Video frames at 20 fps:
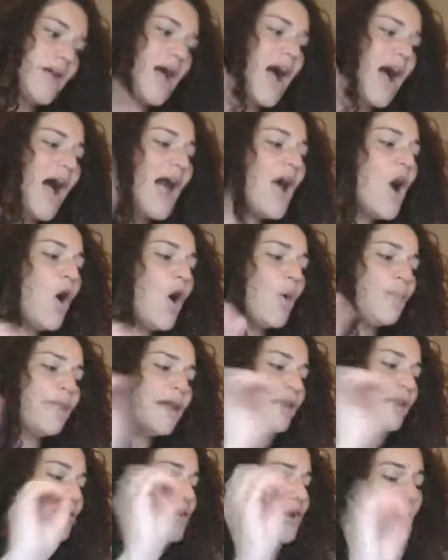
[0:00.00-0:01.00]
"I hope that
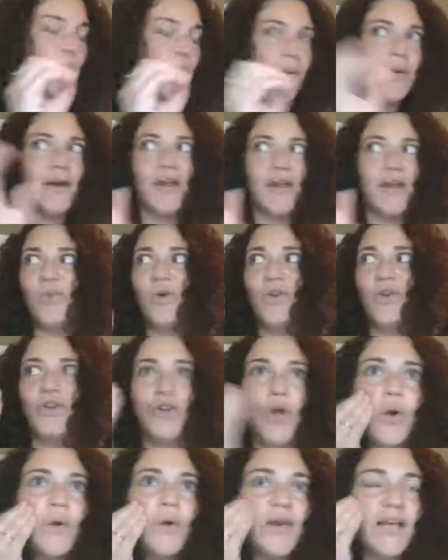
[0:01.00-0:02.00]
nobody will
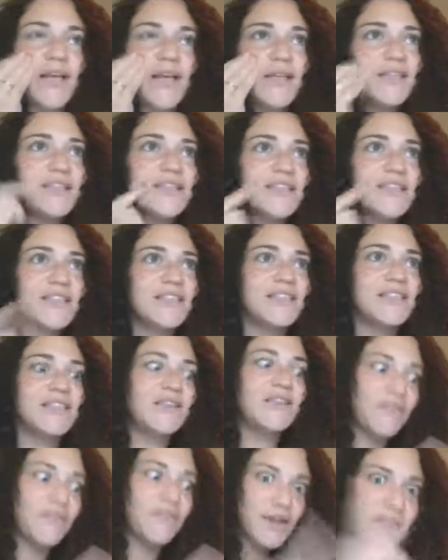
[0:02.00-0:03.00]
notice the
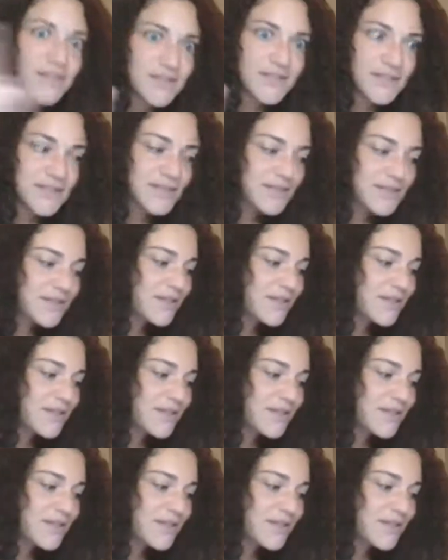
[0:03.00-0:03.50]
difference,"